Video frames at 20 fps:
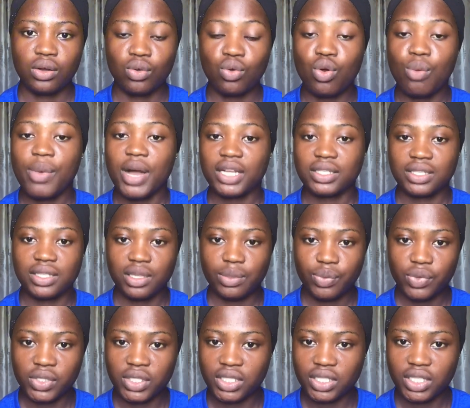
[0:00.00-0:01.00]
go back to the
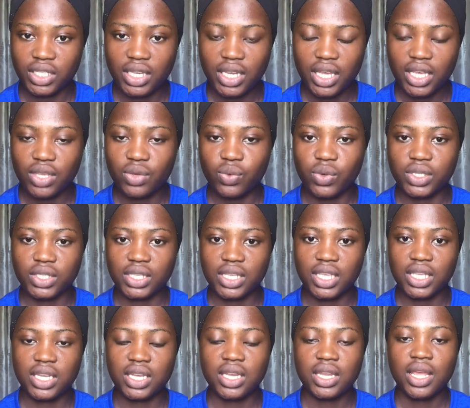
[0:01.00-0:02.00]
position that he was
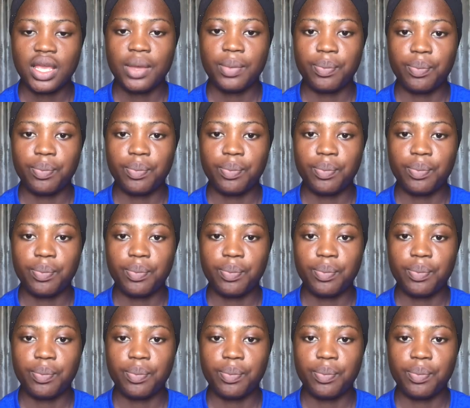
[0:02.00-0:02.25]
in